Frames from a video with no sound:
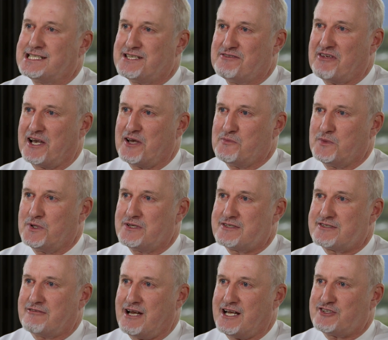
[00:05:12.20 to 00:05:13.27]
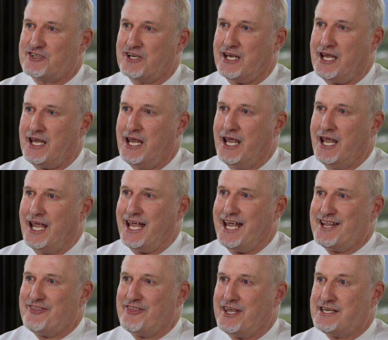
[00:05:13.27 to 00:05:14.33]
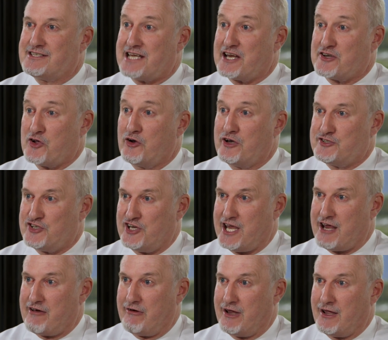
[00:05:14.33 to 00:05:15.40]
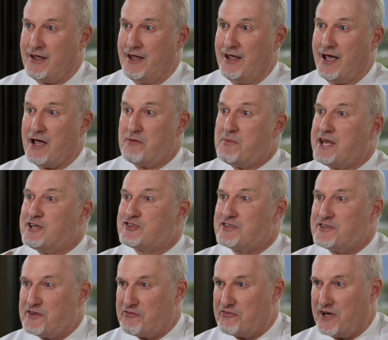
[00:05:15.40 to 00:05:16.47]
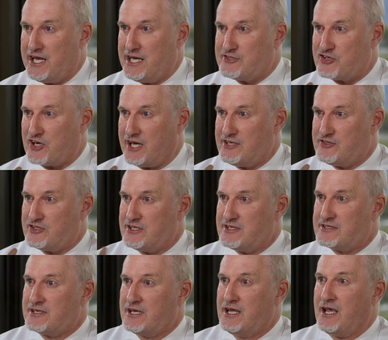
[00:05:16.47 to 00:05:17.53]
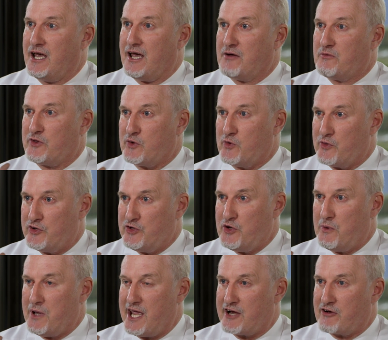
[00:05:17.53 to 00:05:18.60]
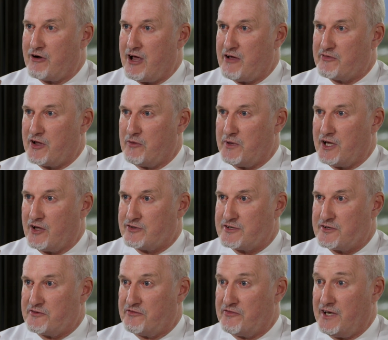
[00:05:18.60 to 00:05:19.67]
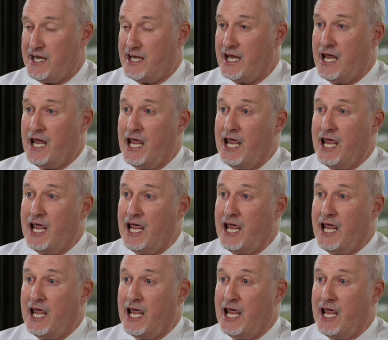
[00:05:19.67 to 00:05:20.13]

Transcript: developments are actually in the technology area. I mentioned the fleet changes uh, with all the new aircraft coming onto the fleet